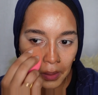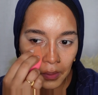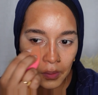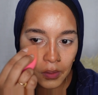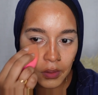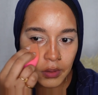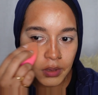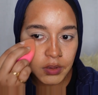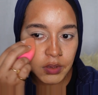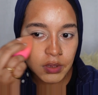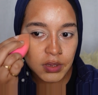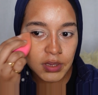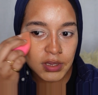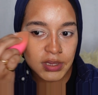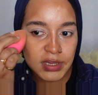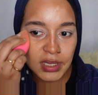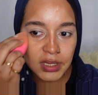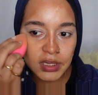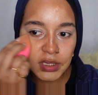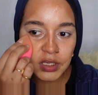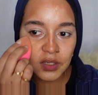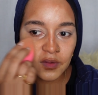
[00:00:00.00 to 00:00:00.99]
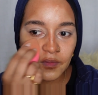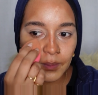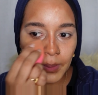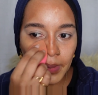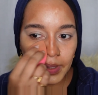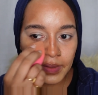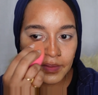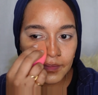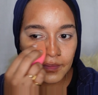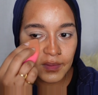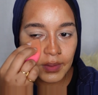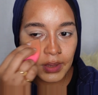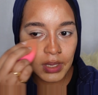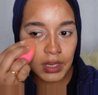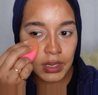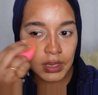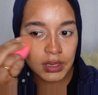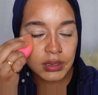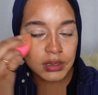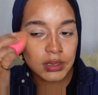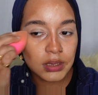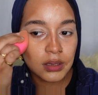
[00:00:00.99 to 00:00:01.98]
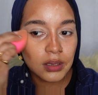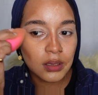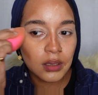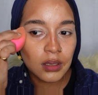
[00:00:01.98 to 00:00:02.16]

going to the center of my face.